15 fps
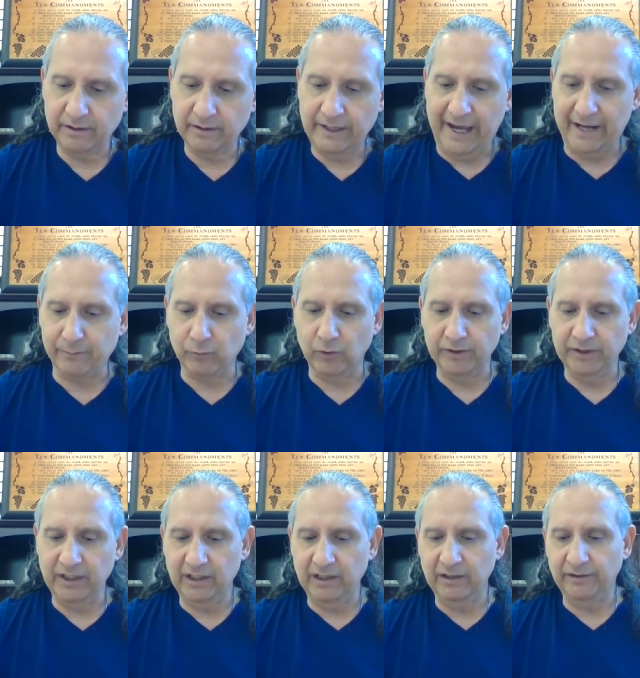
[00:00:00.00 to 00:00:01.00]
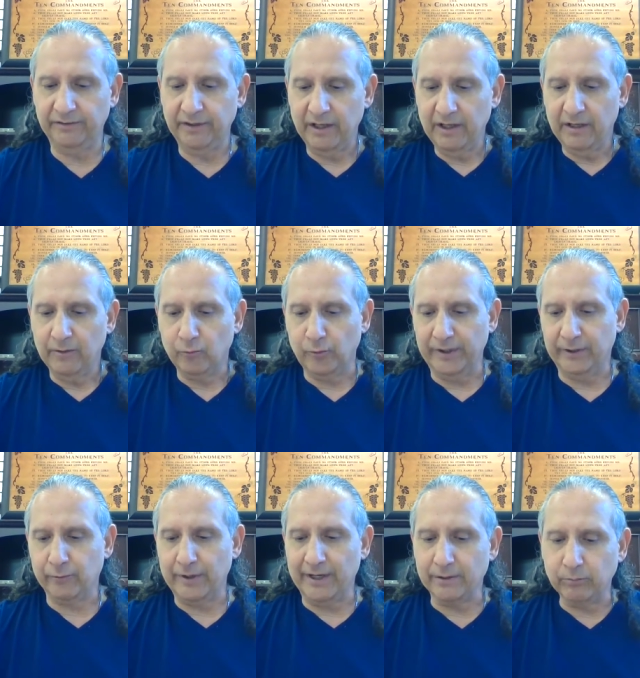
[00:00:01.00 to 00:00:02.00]
Admiral Yi's
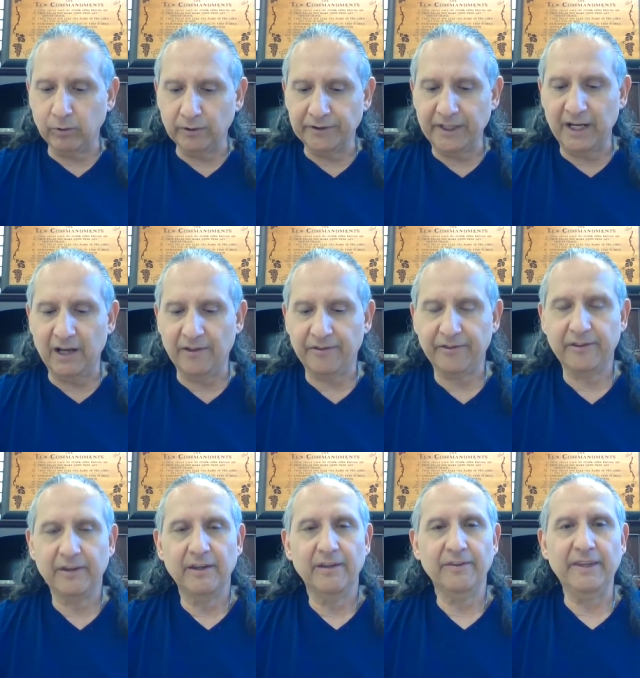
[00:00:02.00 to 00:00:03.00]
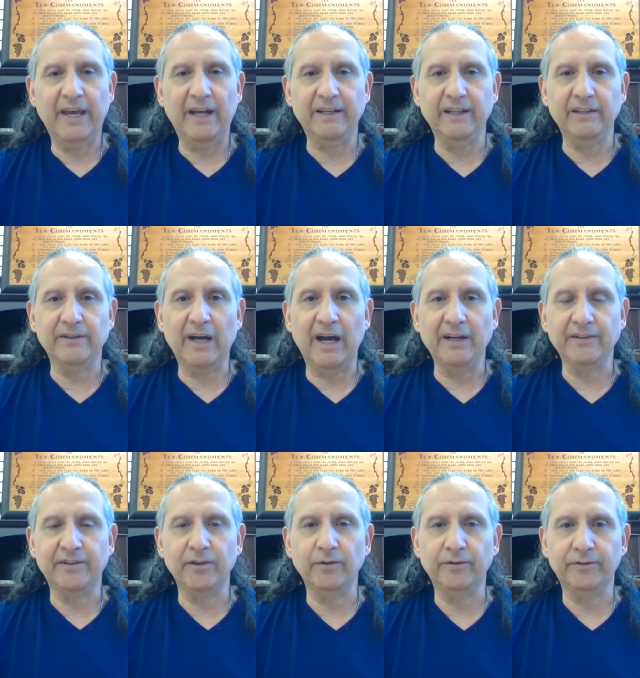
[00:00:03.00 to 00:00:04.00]
regrettable death, that he
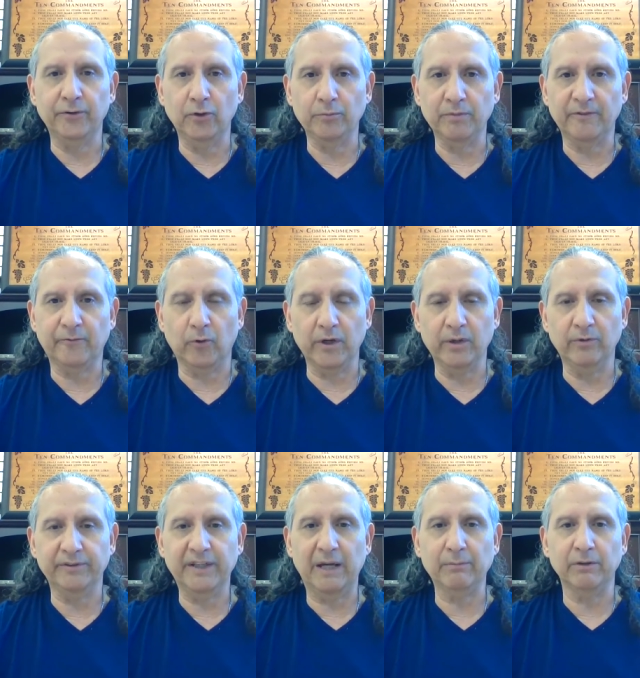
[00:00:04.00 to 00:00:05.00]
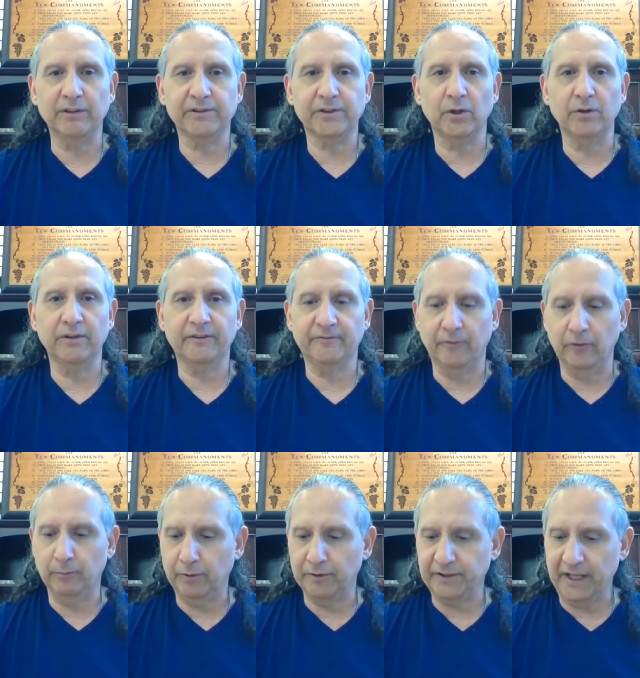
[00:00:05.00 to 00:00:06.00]
died too soon before he was able to show his
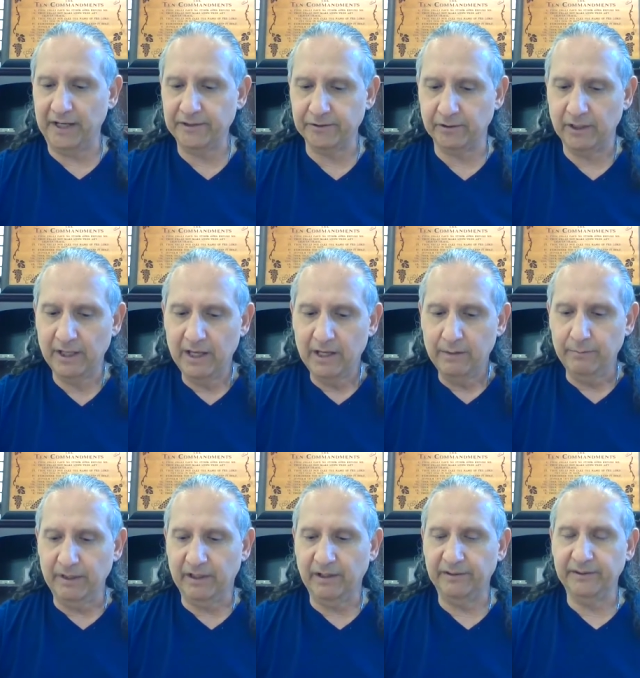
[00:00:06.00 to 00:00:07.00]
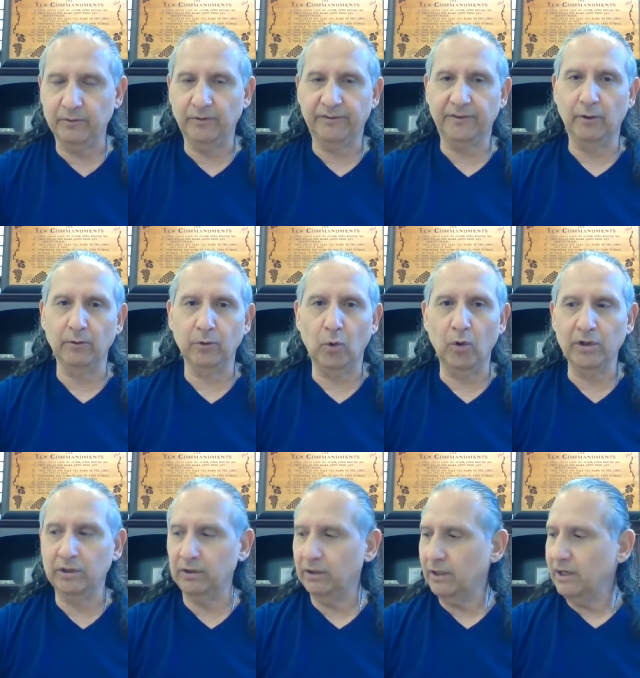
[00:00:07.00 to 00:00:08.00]
full potential, because he was so
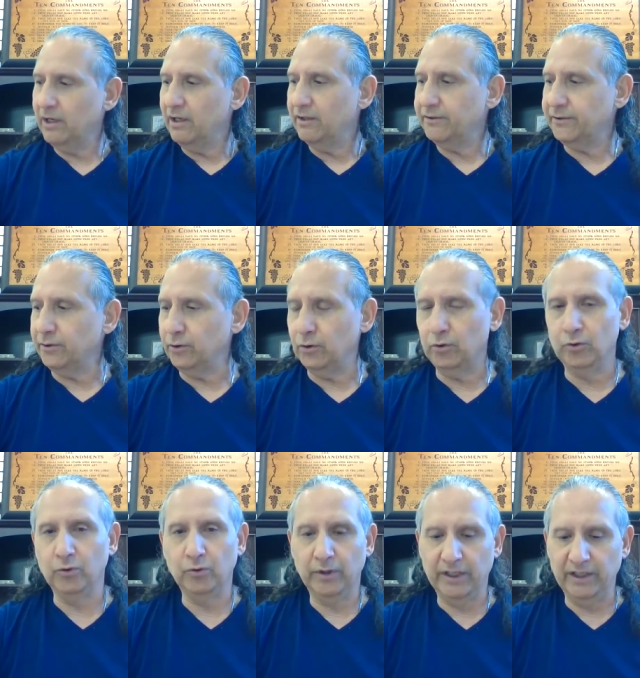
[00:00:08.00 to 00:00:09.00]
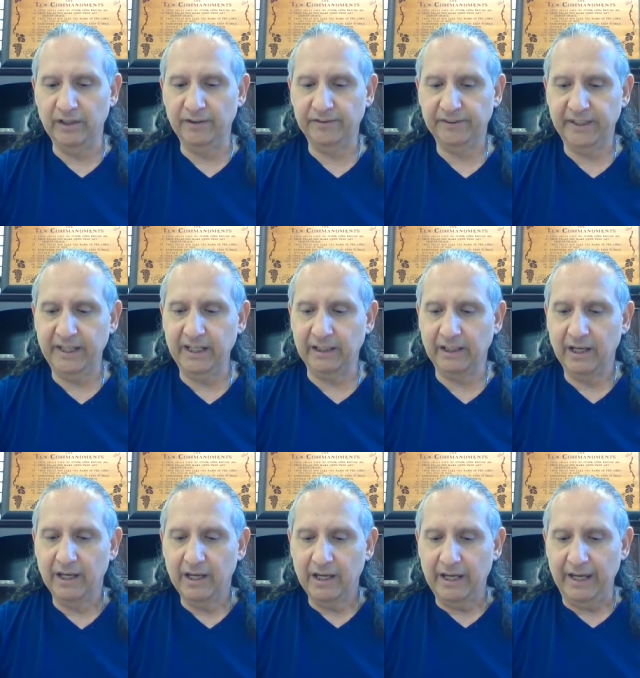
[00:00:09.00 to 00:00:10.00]
loyal to his king,
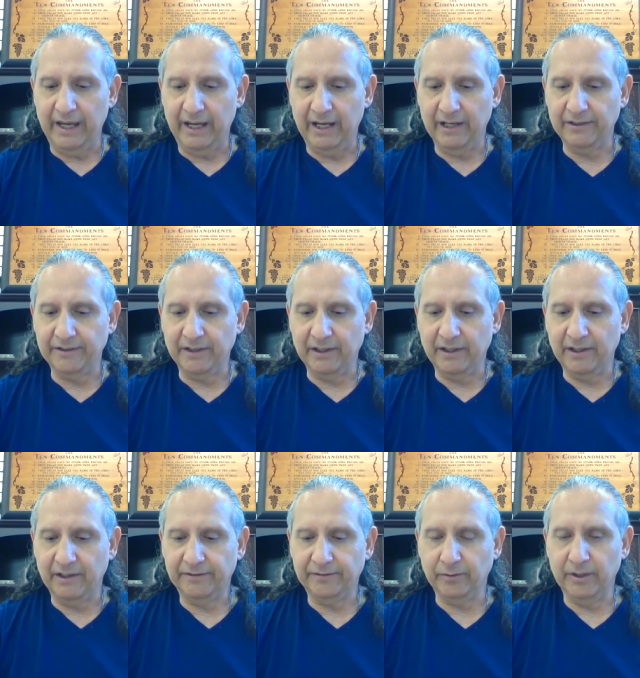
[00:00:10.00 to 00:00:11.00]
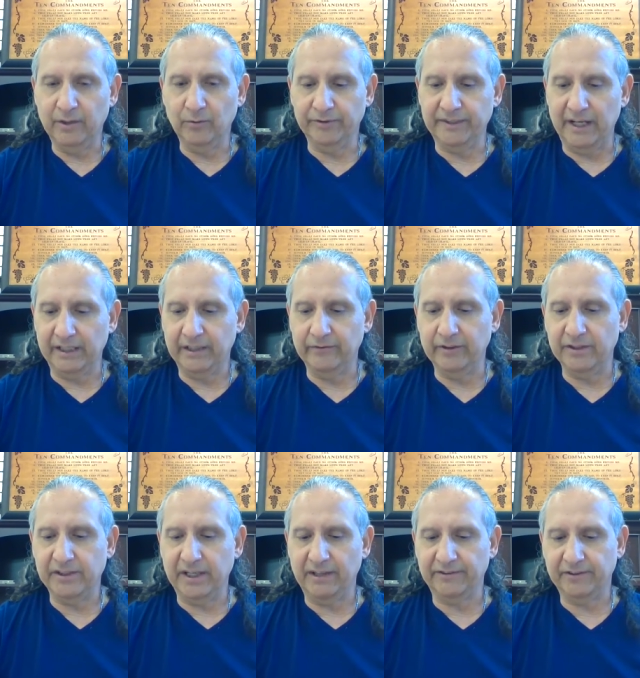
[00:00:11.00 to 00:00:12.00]
and so he was not given a
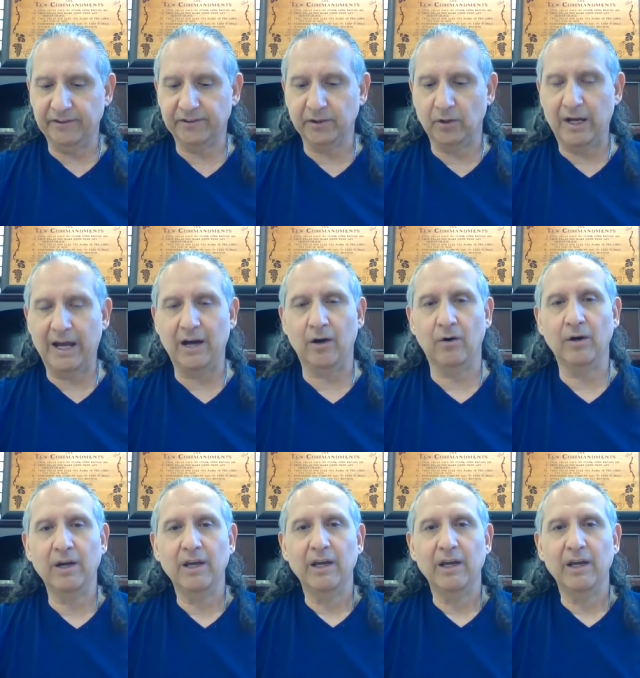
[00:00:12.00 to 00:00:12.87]
chance to show how